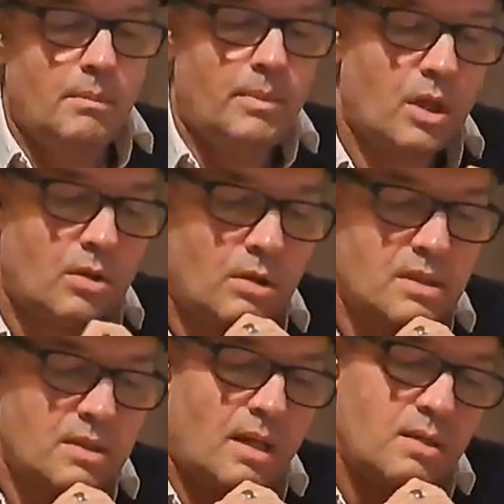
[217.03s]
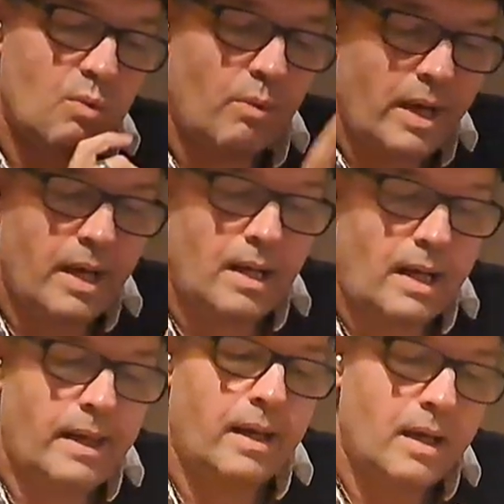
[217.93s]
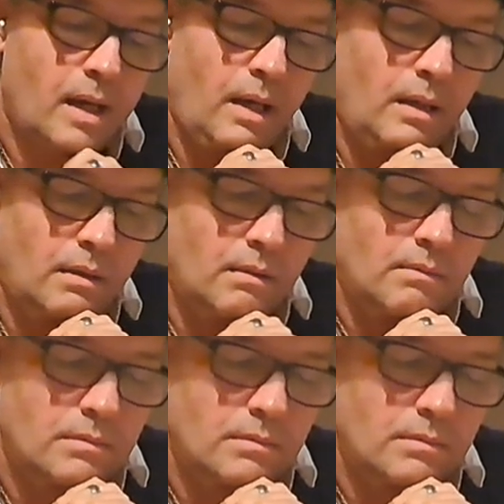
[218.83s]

Because that's where I gain